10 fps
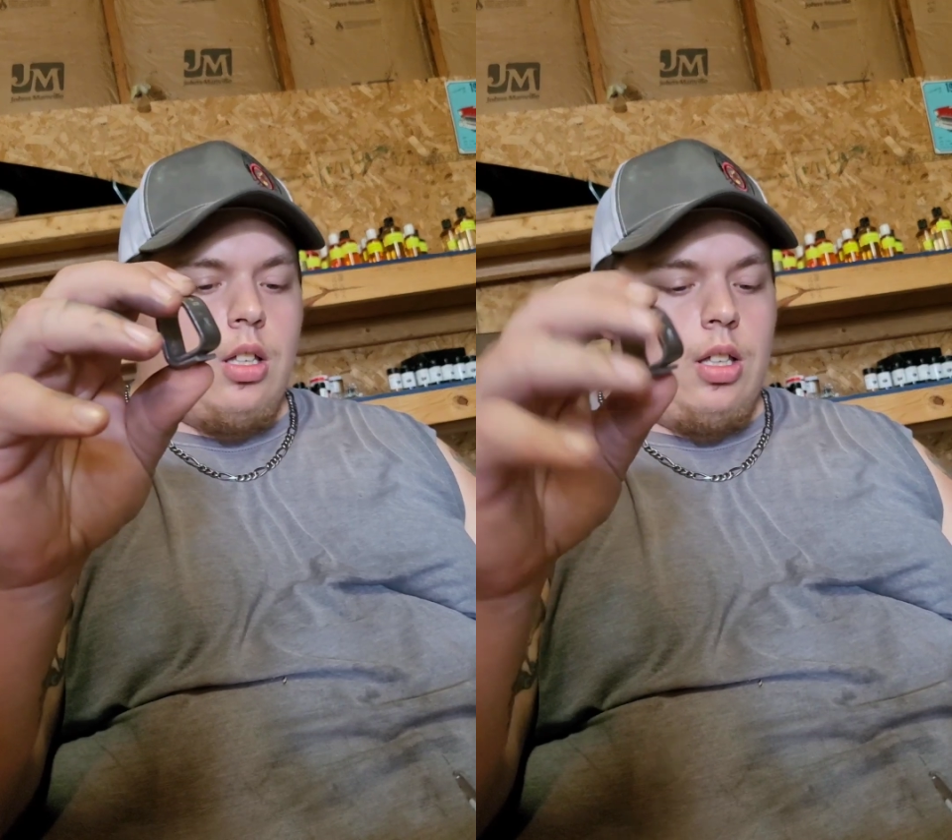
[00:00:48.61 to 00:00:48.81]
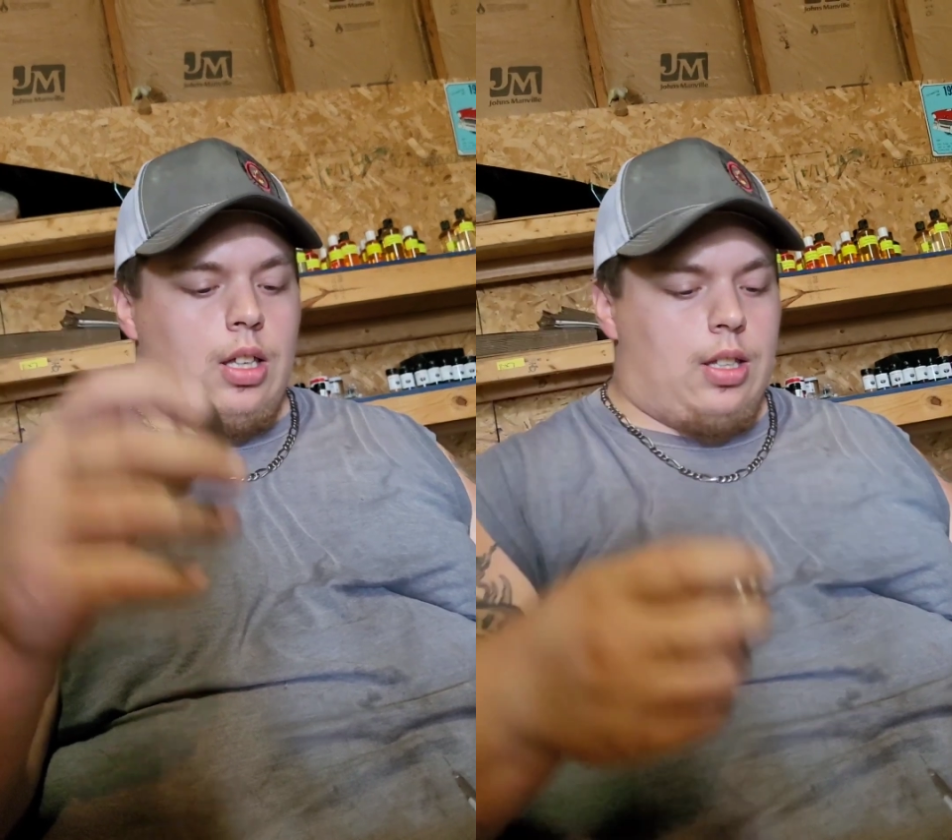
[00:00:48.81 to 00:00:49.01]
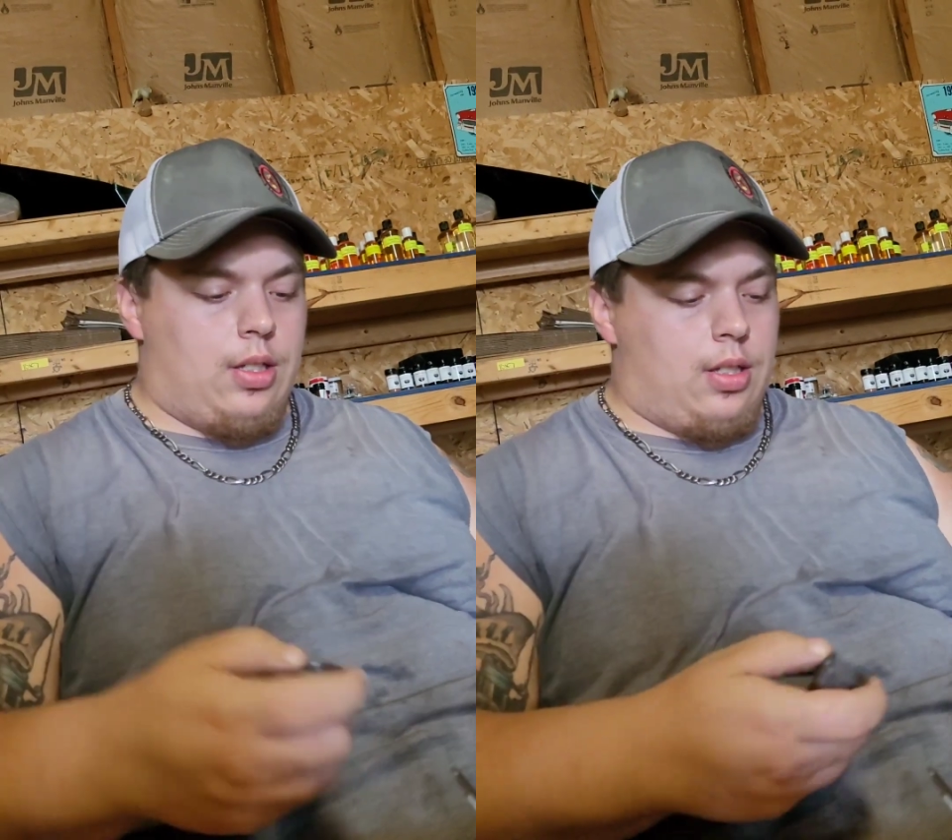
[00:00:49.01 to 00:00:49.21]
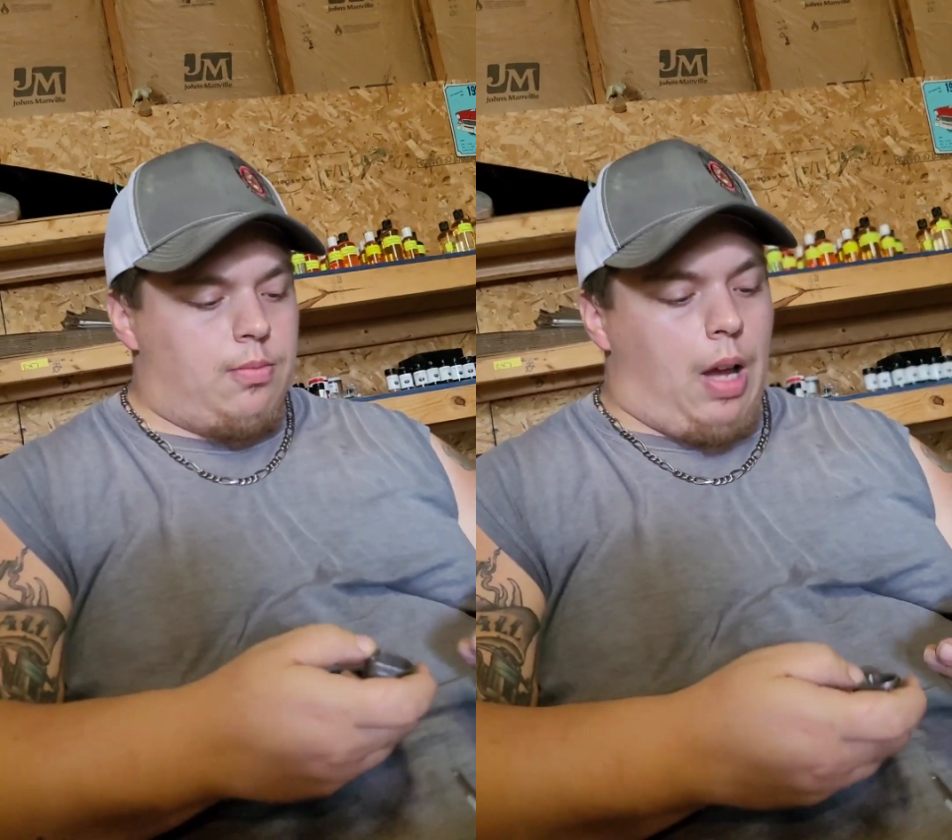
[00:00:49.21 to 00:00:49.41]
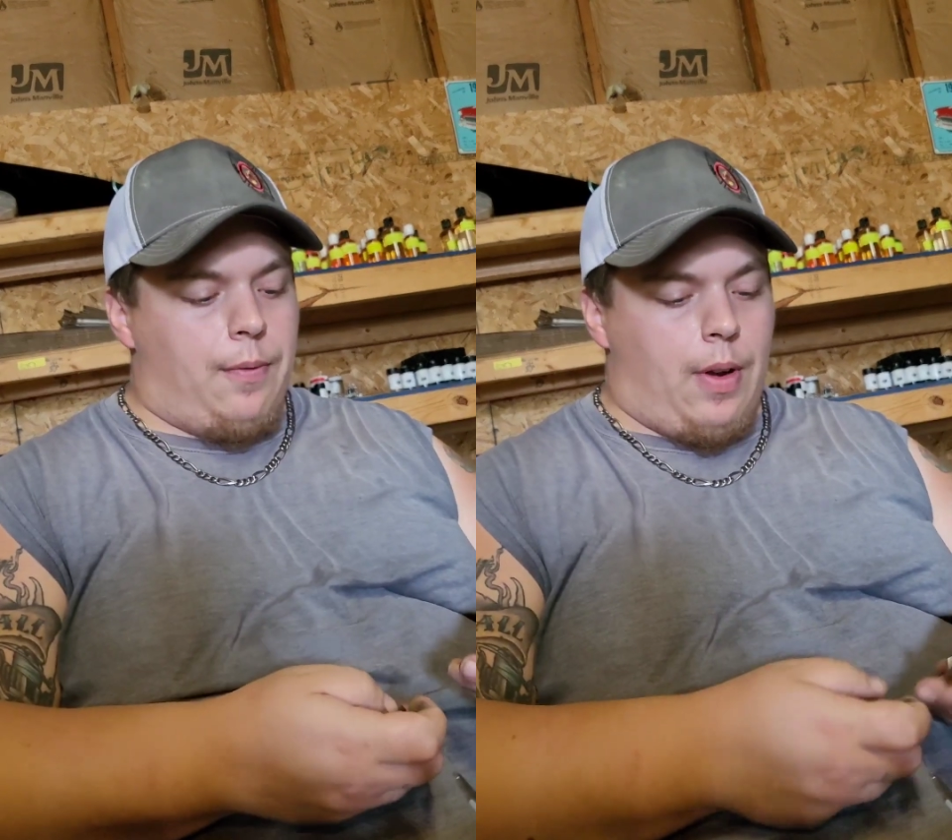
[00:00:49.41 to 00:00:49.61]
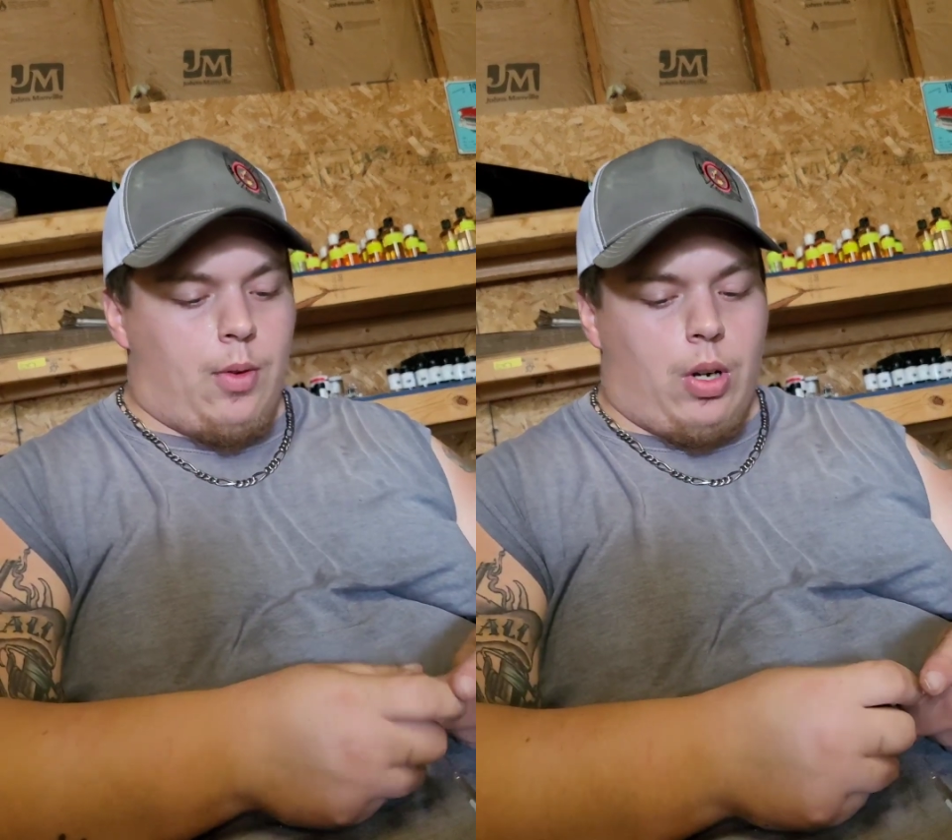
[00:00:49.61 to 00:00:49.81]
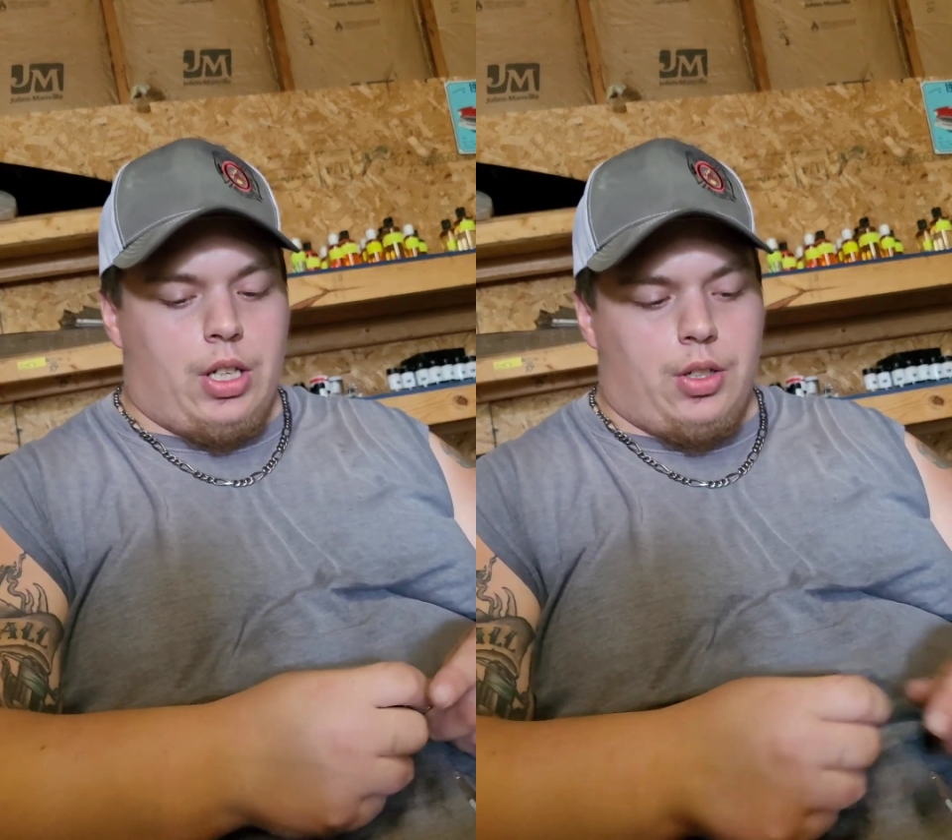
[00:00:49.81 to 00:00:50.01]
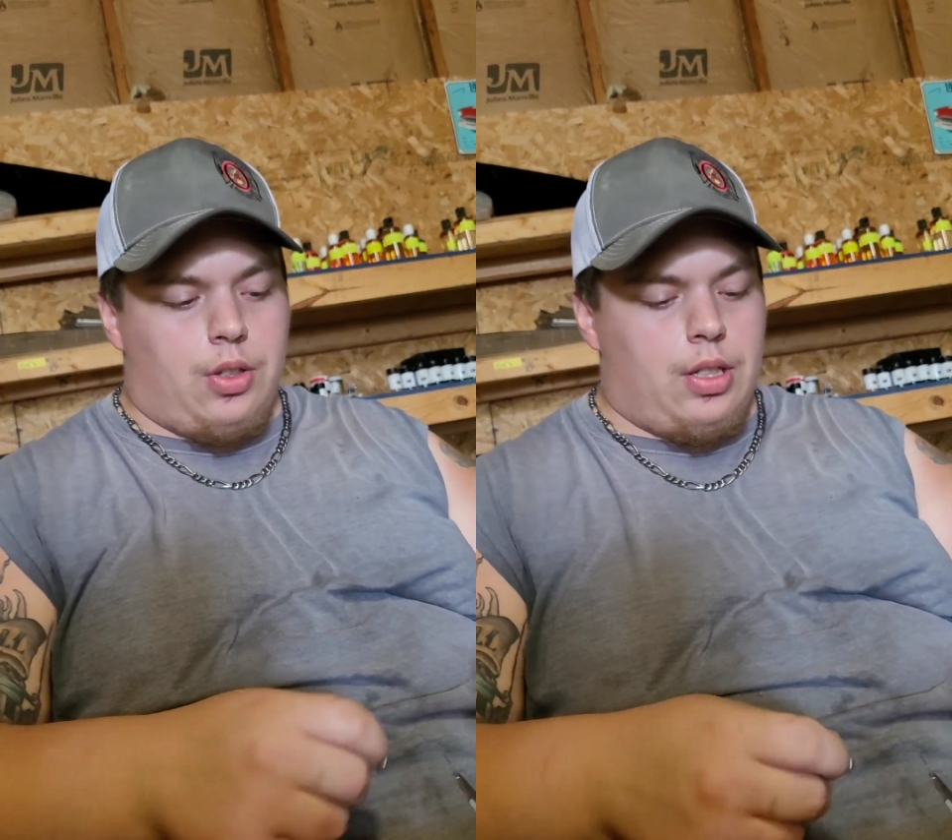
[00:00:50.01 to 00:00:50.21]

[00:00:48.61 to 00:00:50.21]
Is my favorite way to do